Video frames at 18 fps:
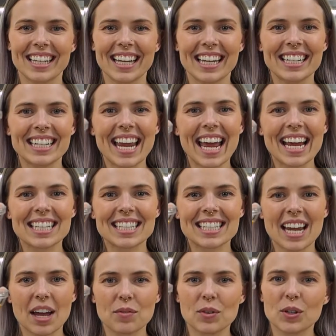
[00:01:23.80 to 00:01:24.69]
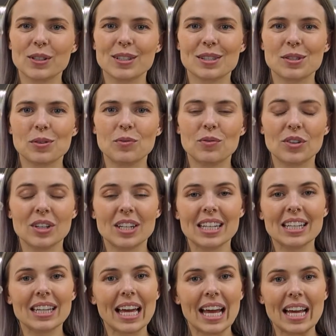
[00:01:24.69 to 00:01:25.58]
And next I've got some
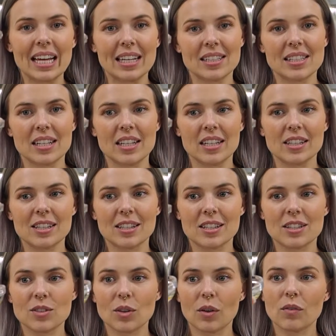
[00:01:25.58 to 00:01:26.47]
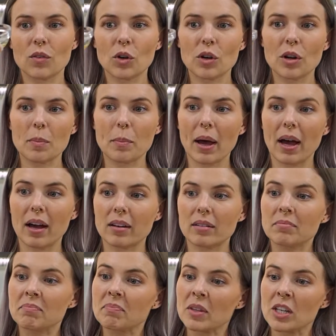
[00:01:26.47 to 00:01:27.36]
vanilla essence. So I've got about
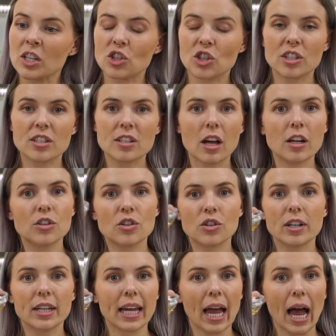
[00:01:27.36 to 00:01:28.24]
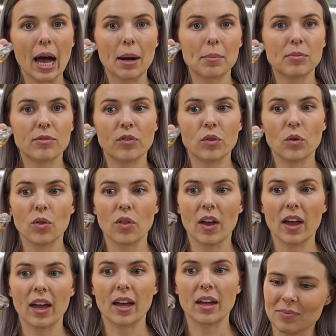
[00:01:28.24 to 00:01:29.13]
just under a capful
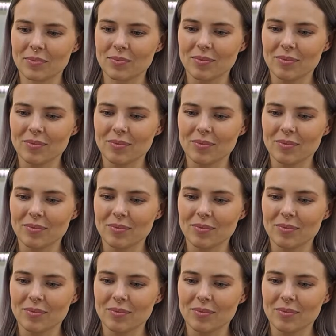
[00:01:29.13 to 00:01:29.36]
there.